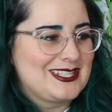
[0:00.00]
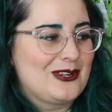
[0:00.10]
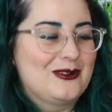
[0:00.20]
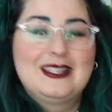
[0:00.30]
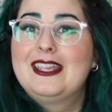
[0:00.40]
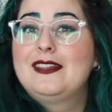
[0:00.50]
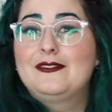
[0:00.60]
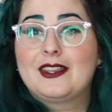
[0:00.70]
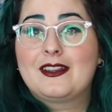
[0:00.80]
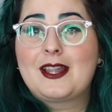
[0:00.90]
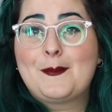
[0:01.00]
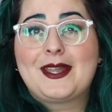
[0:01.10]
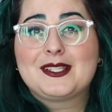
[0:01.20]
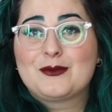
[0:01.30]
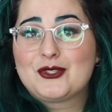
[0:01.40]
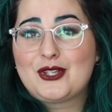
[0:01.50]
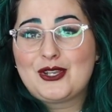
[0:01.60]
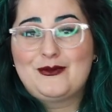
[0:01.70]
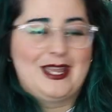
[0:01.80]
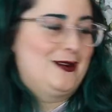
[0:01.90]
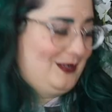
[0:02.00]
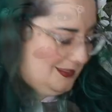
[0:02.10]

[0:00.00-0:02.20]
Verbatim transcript: So figured I might as well show you now.